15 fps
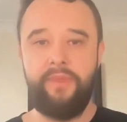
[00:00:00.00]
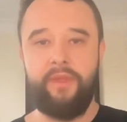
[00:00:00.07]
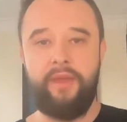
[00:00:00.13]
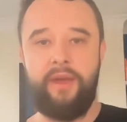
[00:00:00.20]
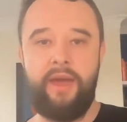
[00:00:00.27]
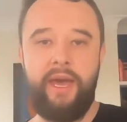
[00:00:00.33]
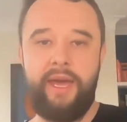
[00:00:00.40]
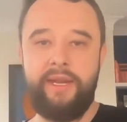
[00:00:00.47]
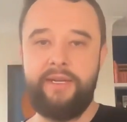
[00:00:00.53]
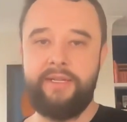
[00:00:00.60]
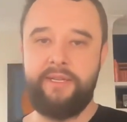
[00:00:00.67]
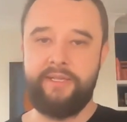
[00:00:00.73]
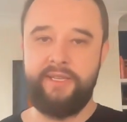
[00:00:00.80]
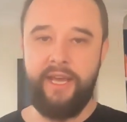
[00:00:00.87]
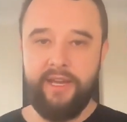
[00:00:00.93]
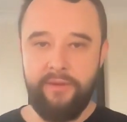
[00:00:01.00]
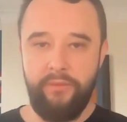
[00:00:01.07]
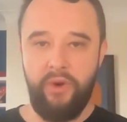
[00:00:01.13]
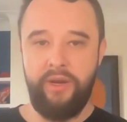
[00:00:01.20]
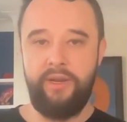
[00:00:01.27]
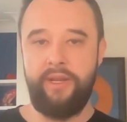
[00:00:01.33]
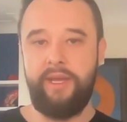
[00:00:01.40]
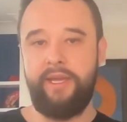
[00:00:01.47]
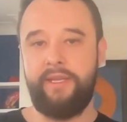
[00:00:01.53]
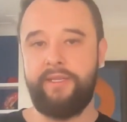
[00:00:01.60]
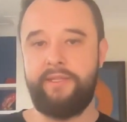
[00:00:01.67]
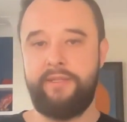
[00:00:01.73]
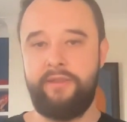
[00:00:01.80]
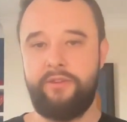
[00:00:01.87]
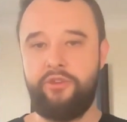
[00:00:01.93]
And the second one
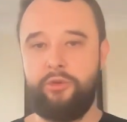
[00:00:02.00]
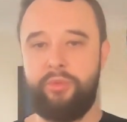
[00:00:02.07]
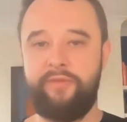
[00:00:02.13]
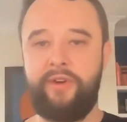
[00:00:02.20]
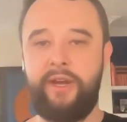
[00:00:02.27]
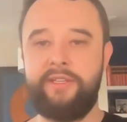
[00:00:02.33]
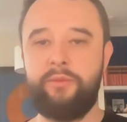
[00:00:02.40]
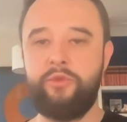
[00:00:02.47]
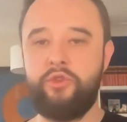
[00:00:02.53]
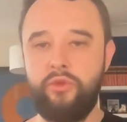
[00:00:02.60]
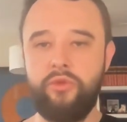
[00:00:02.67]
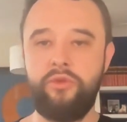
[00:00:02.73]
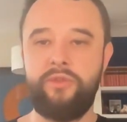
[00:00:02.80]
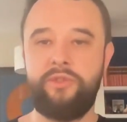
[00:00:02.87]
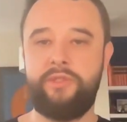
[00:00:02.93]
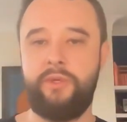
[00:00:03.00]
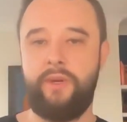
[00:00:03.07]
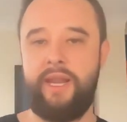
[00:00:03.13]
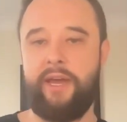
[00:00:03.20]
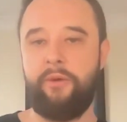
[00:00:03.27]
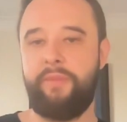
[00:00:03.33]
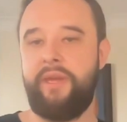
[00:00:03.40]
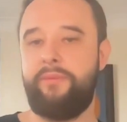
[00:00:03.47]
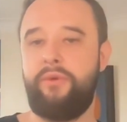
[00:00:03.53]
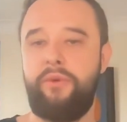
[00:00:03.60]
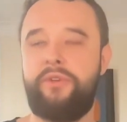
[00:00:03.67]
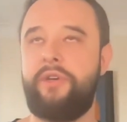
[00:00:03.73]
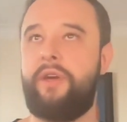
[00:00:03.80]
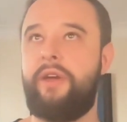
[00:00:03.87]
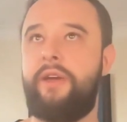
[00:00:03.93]
is to provide some tools to allow
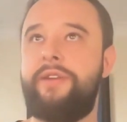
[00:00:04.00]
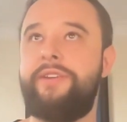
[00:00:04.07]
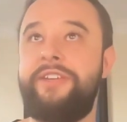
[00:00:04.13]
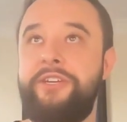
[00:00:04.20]
people to